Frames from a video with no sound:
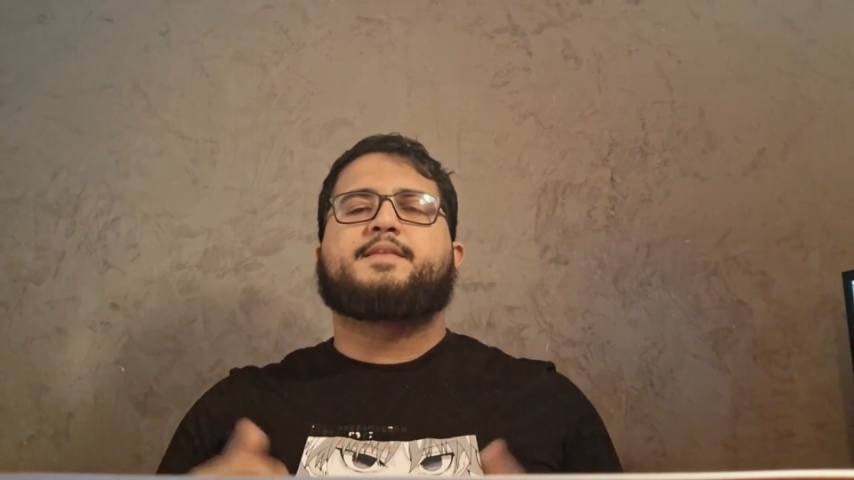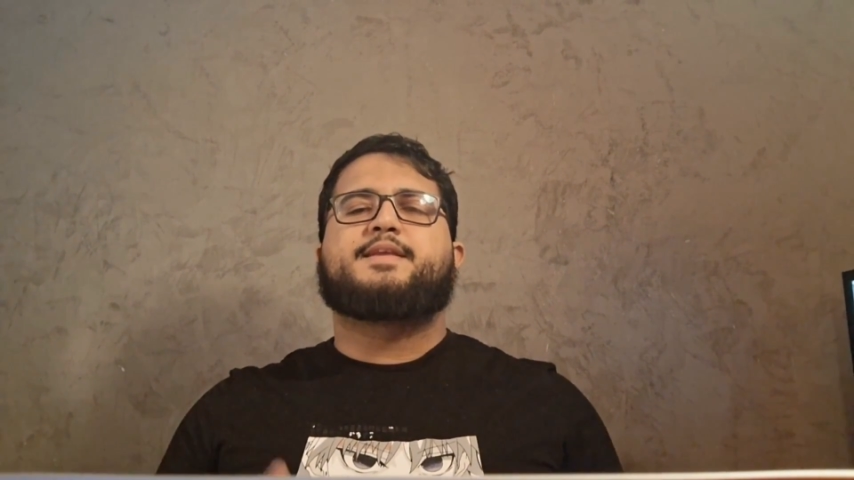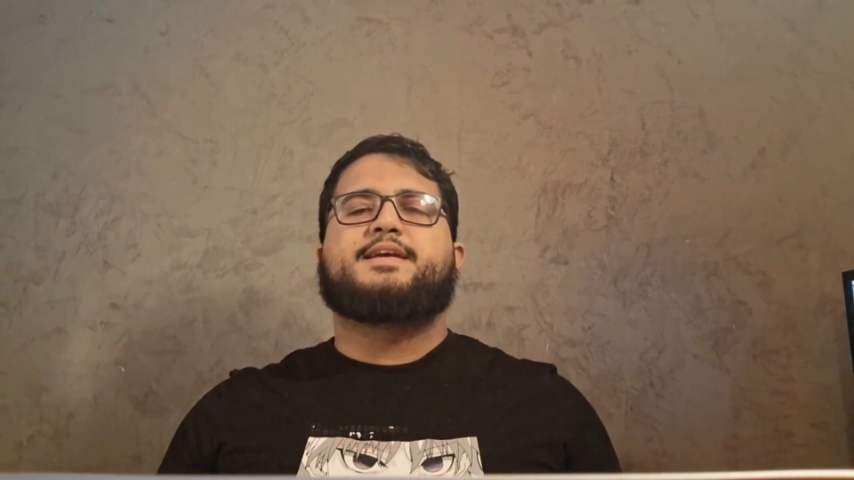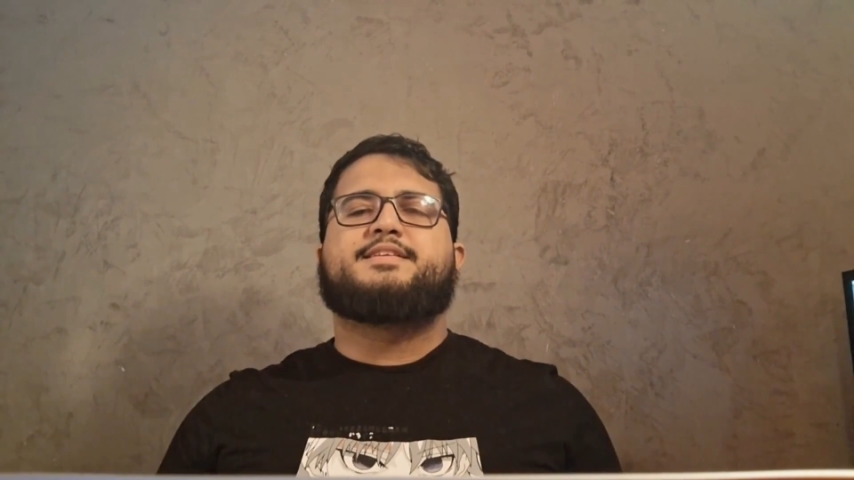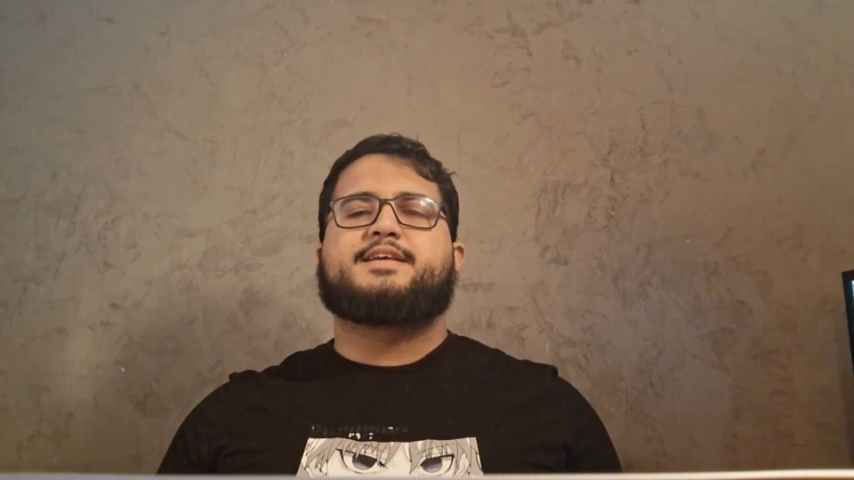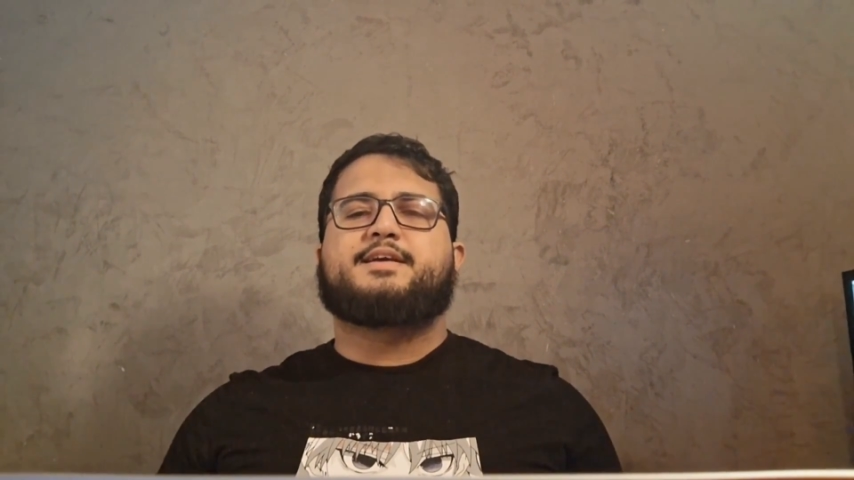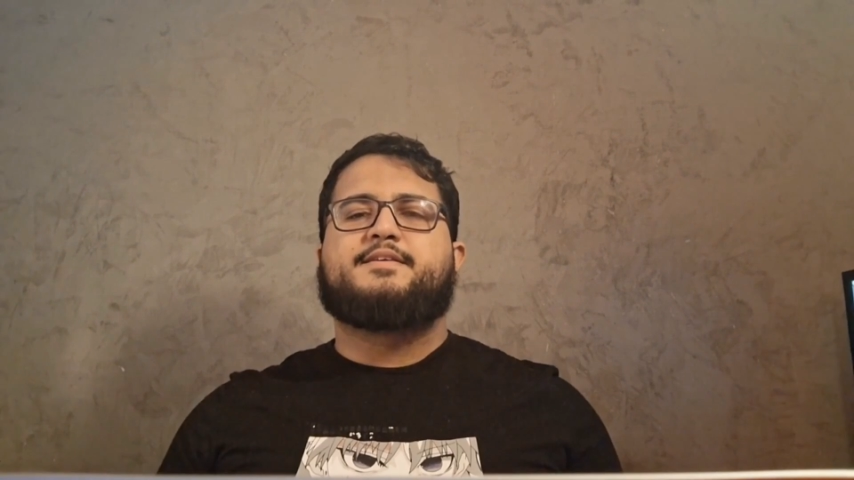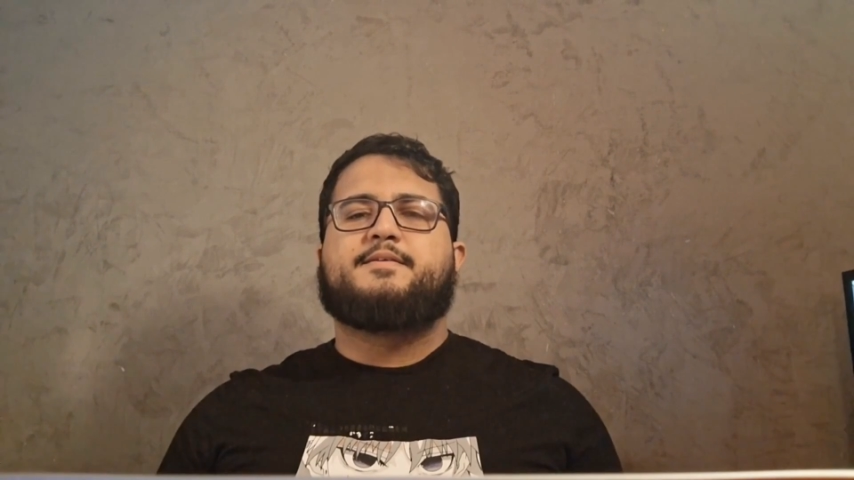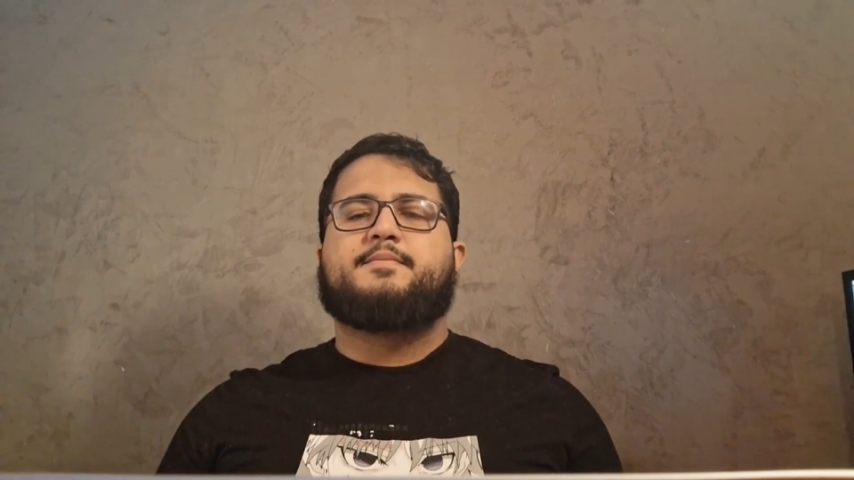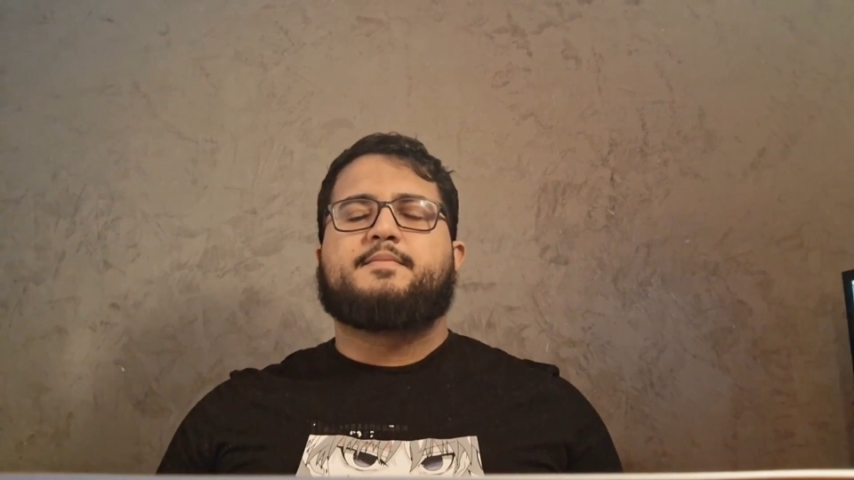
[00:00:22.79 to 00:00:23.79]
That said,
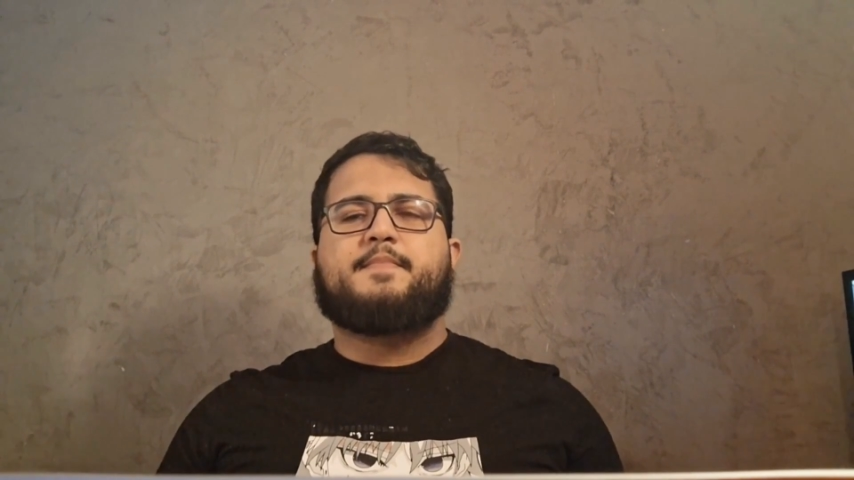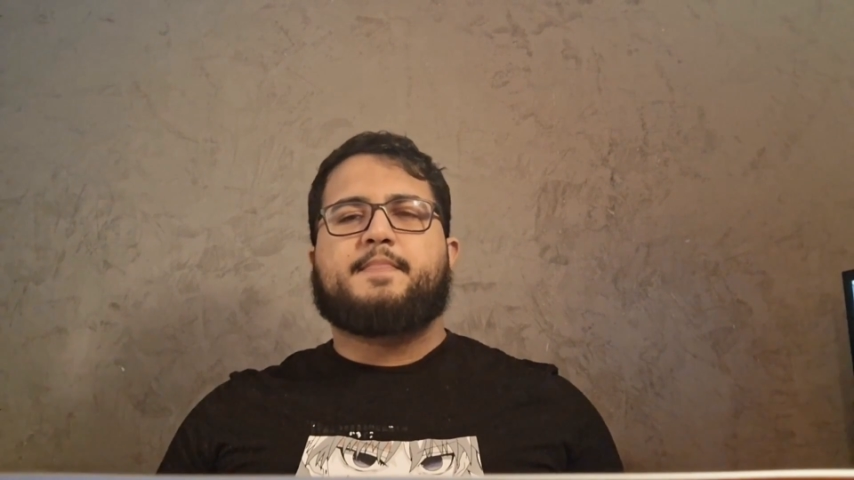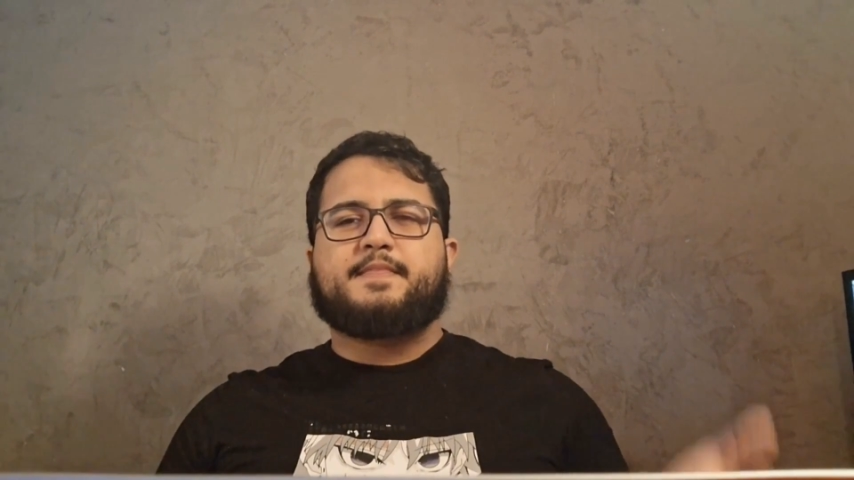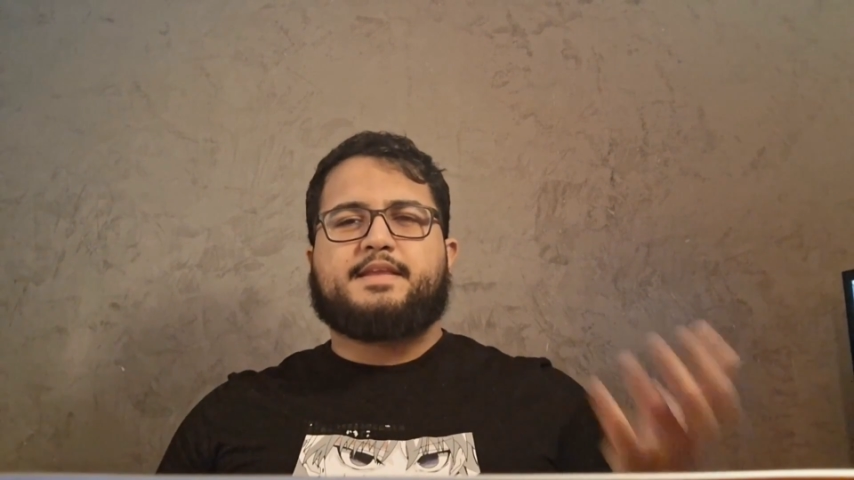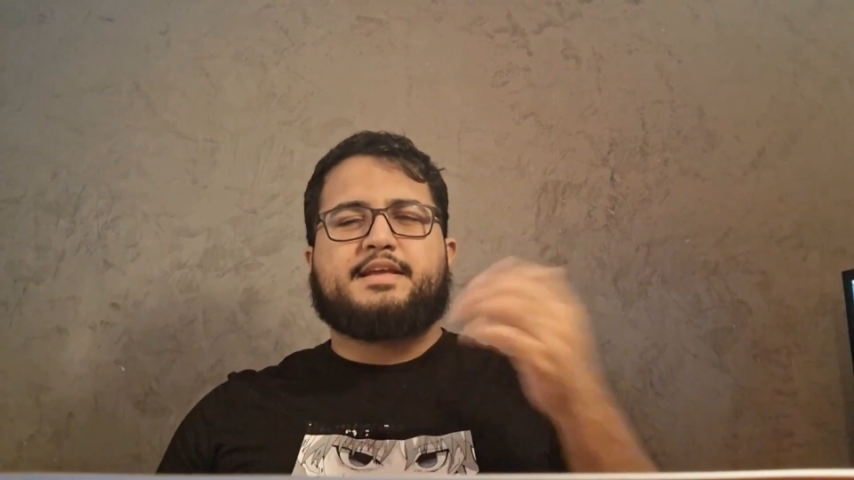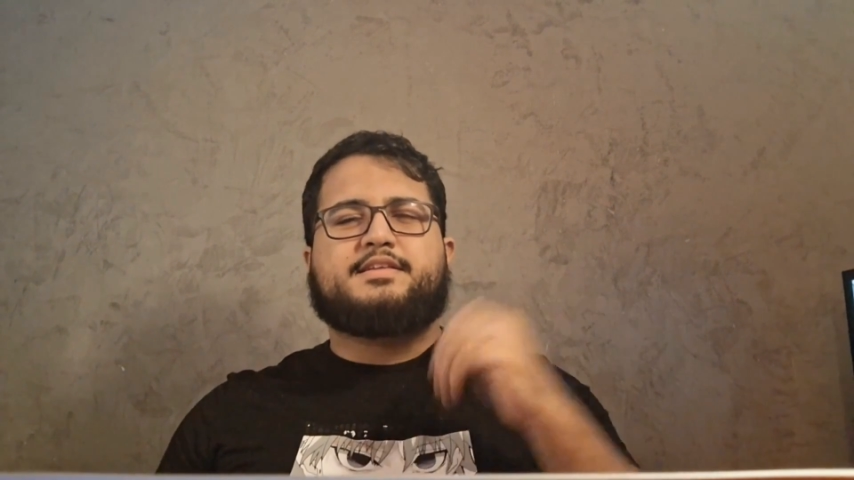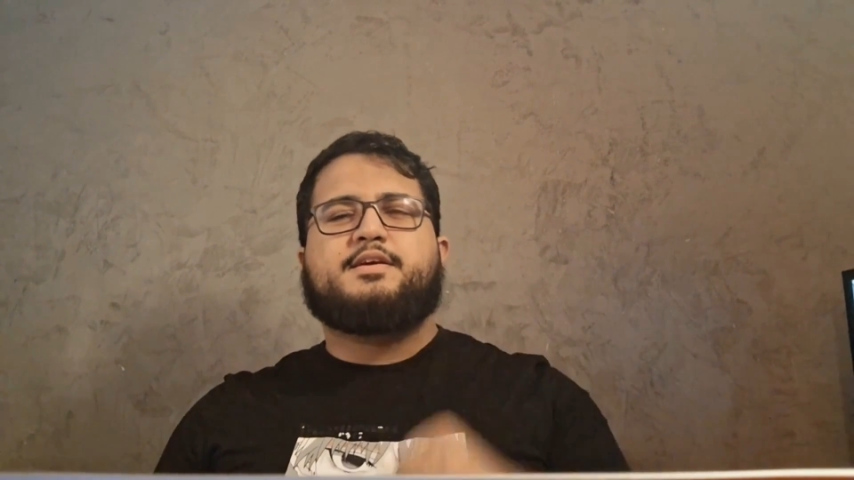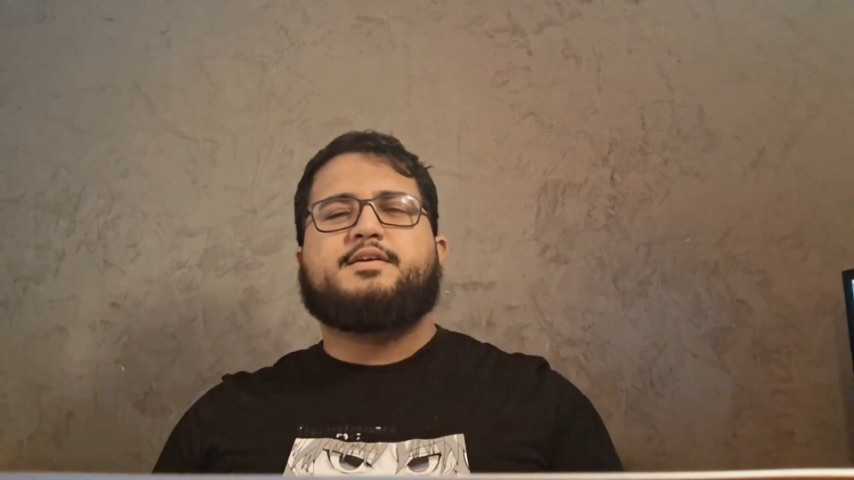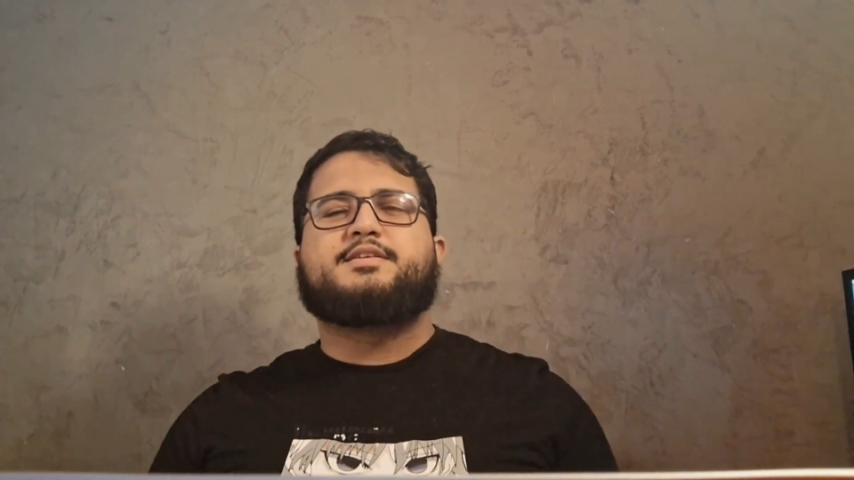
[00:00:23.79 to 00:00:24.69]
let's learn